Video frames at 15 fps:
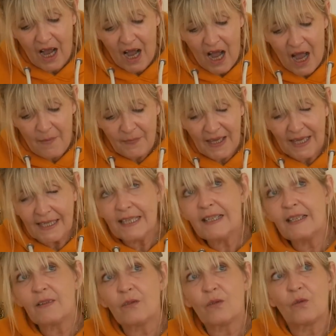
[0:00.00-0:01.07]
I'm
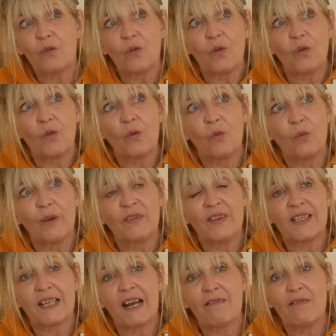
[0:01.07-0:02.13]
getting with
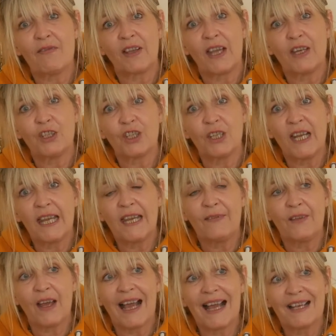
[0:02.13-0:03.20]
this clarification here
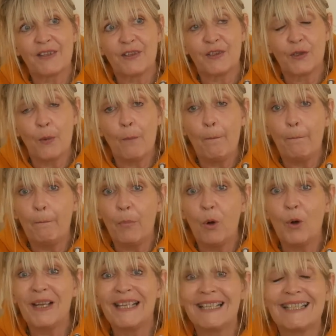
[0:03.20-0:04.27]
that at some
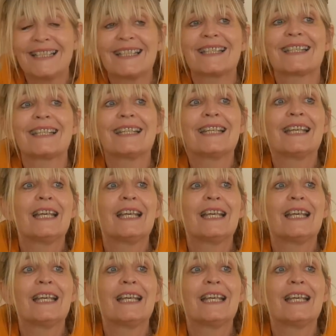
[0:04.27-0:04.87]
point